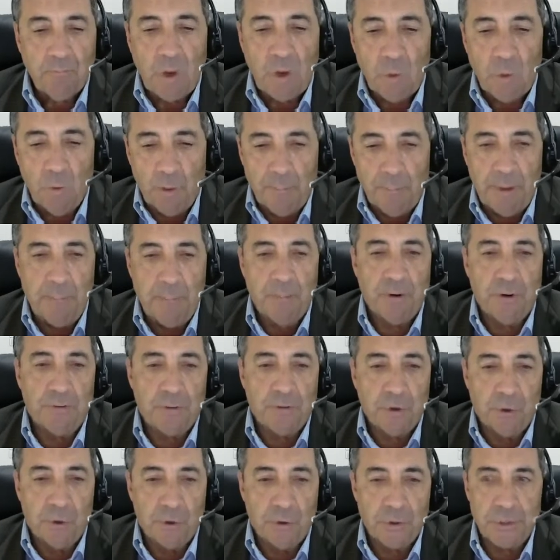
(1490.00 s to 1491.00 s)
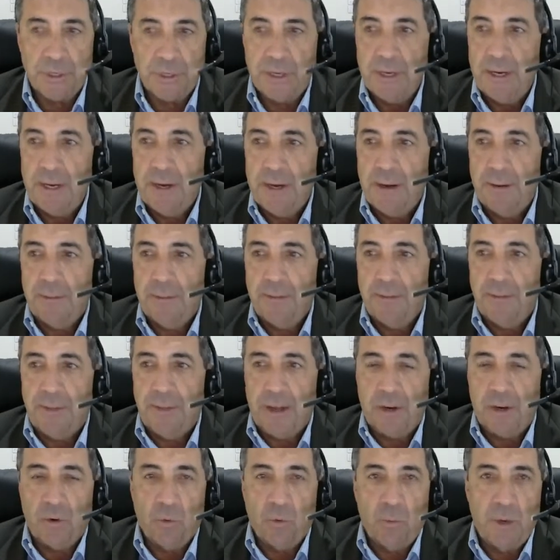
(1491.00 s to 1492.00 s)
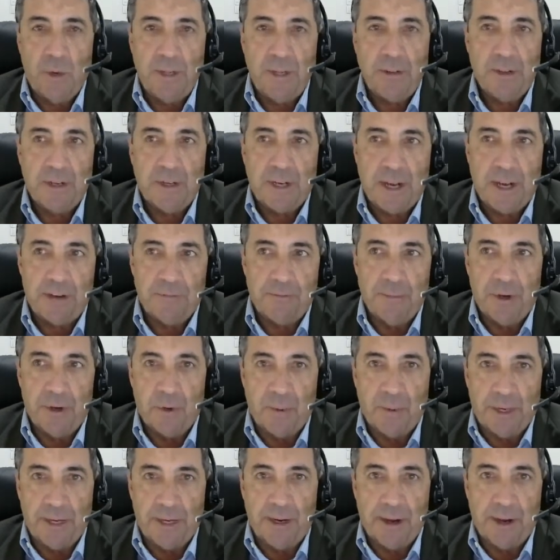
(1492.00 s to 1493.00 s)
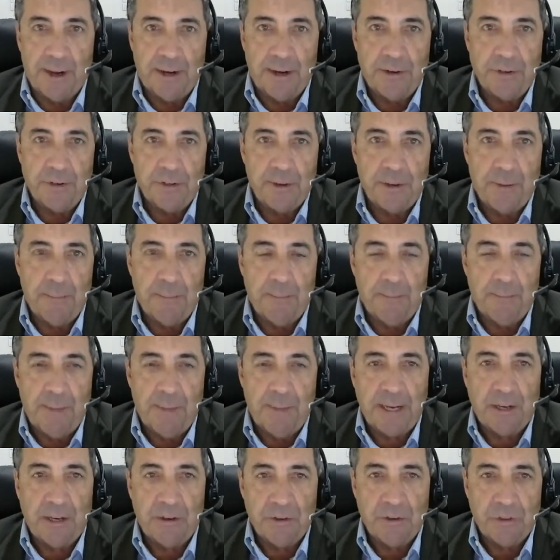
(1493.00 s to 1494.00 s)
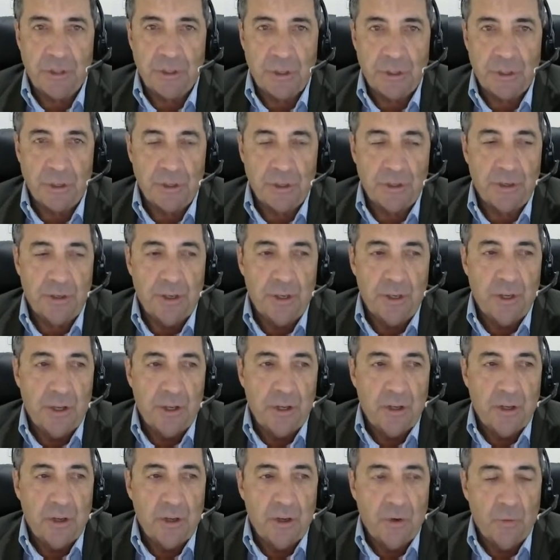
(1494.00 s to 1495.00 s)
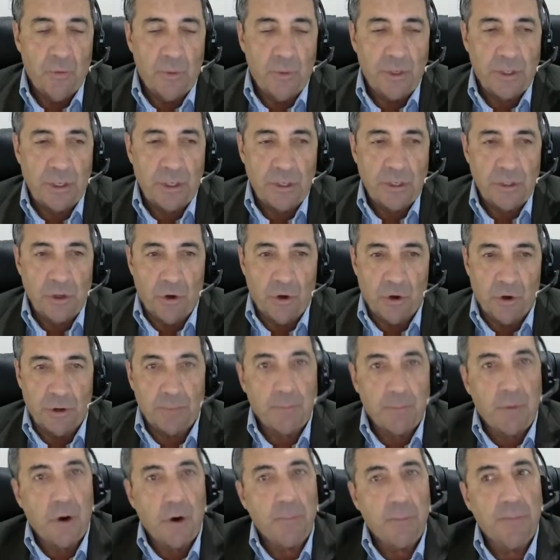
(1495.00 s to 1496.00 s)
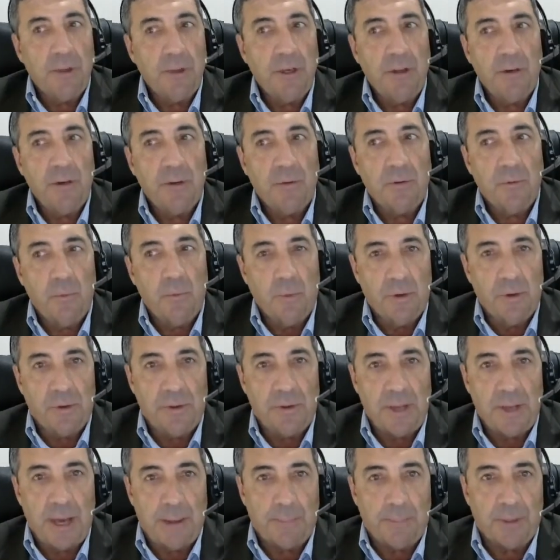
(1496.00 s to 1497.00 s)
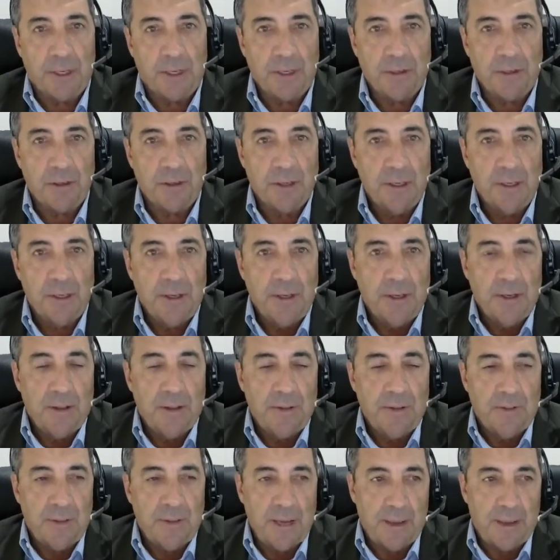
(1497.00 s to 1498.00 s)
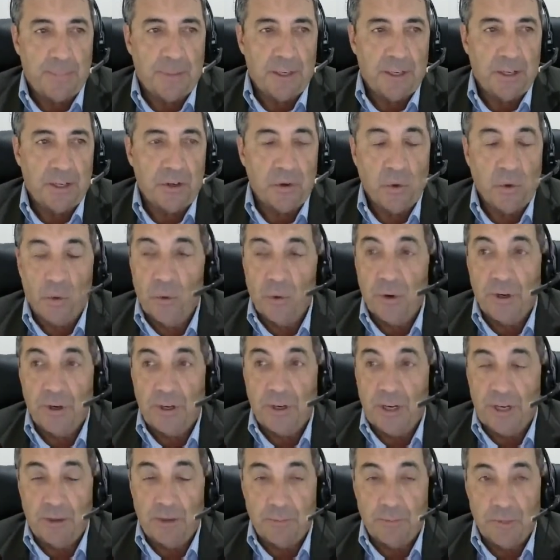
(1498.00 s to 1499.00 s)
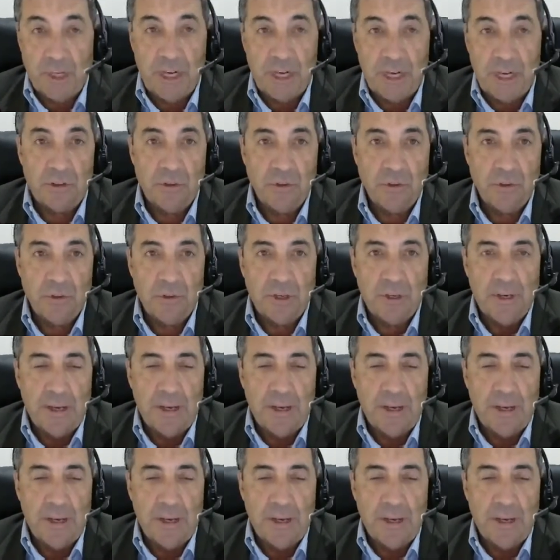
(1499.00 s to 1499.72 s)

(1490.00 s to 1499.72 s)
remember, of course, that when the government regulators make a decision which is not popular with the applicant or indeed objectors